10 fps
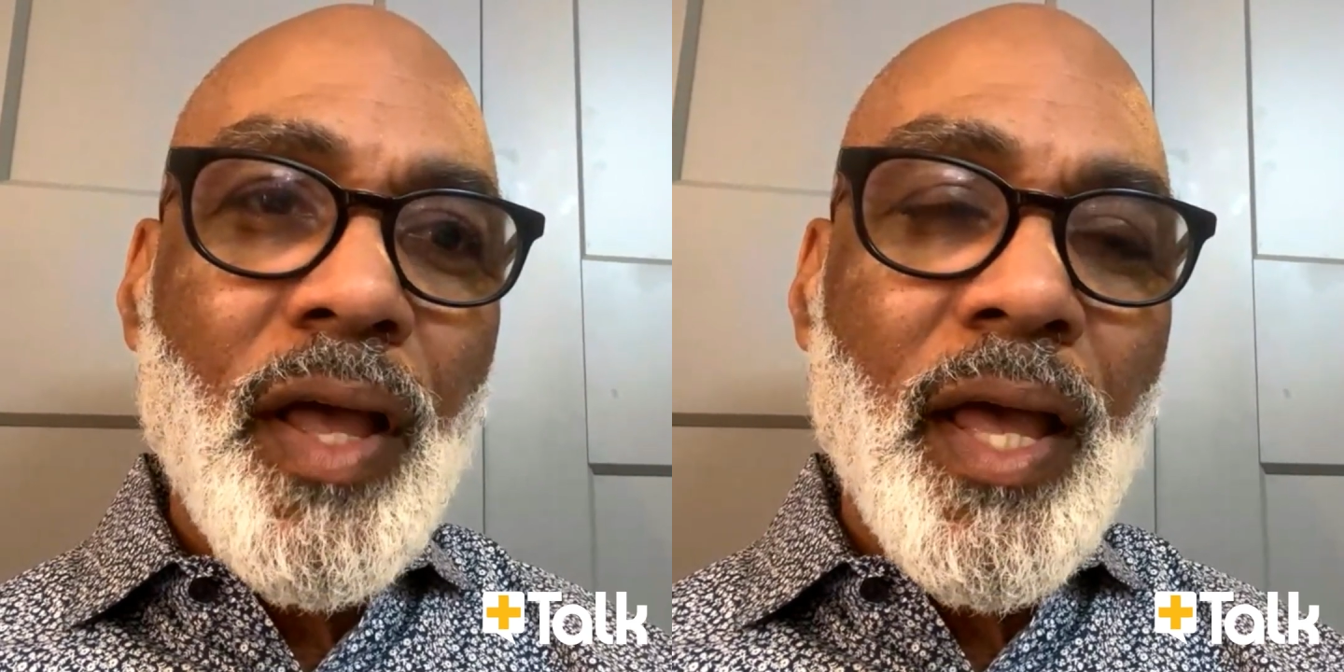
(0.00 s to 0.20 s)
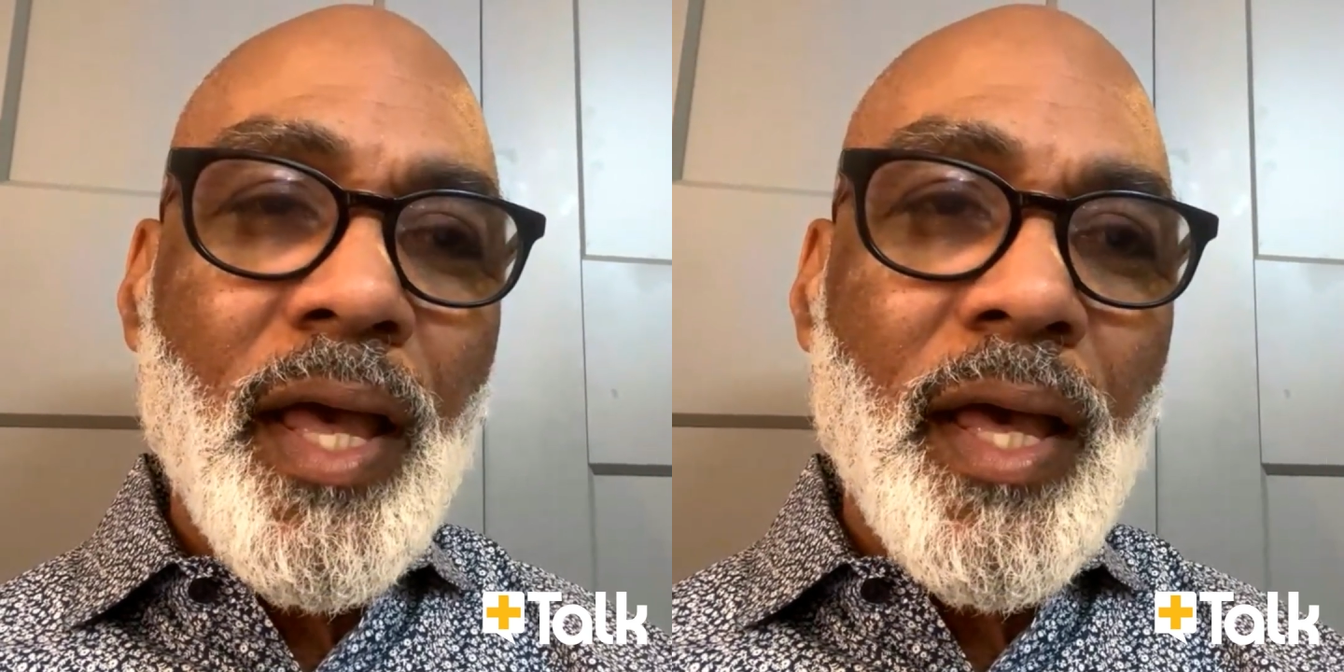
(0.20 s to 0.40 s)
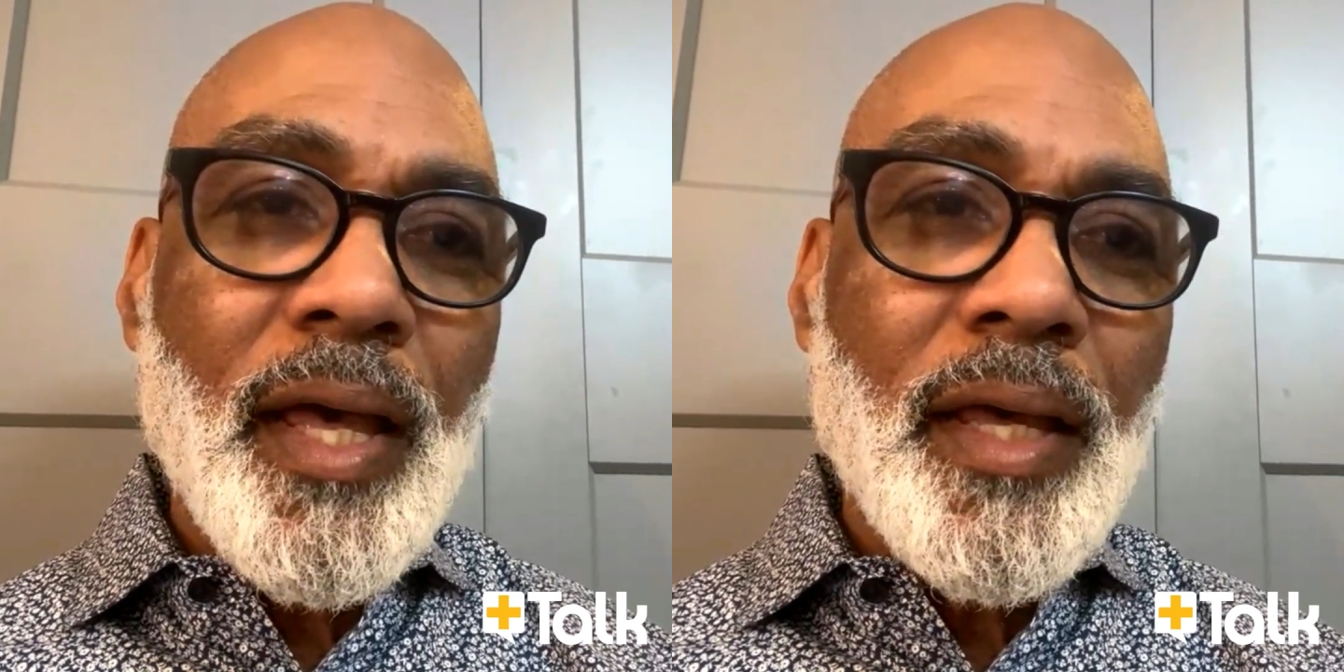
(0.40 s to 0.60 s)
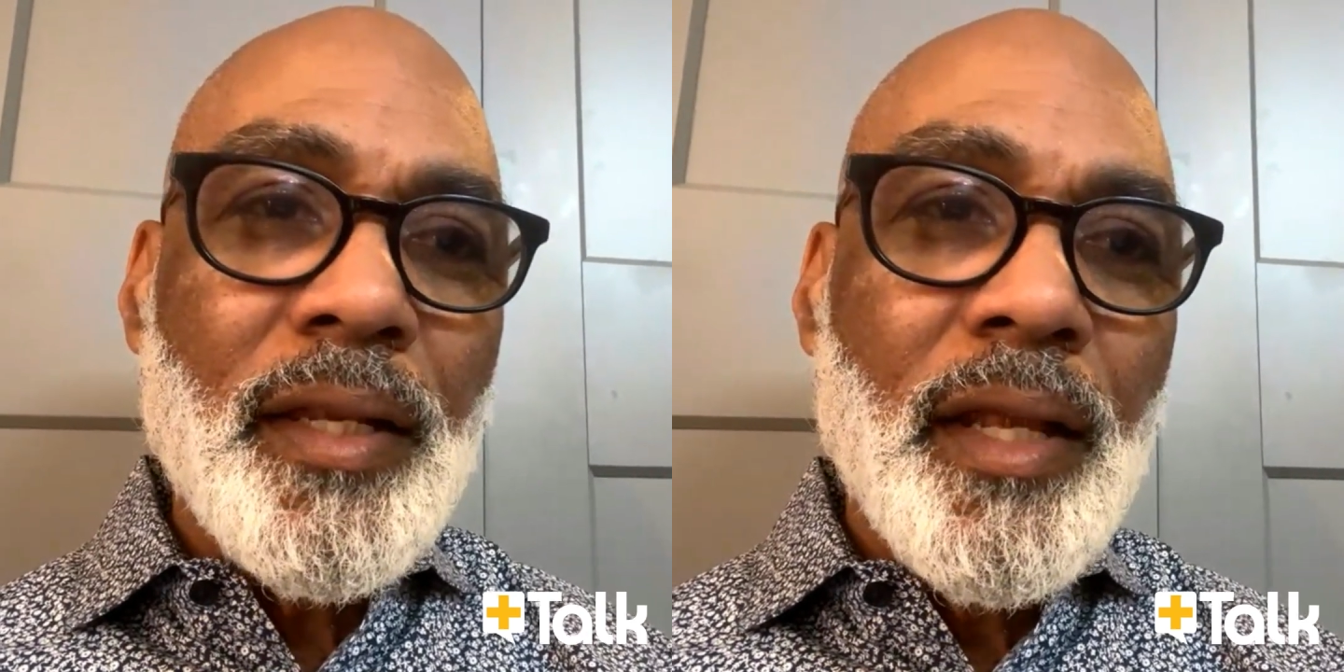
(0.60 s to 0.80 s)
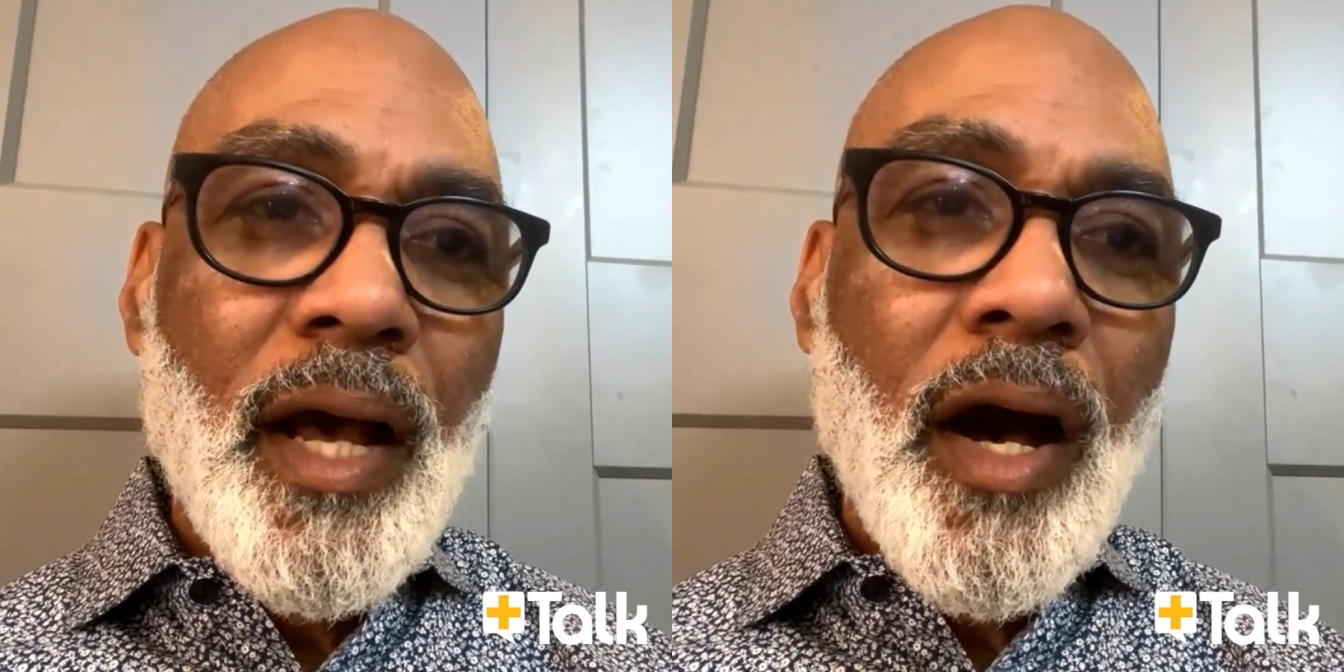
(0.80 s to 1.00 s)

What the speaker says: and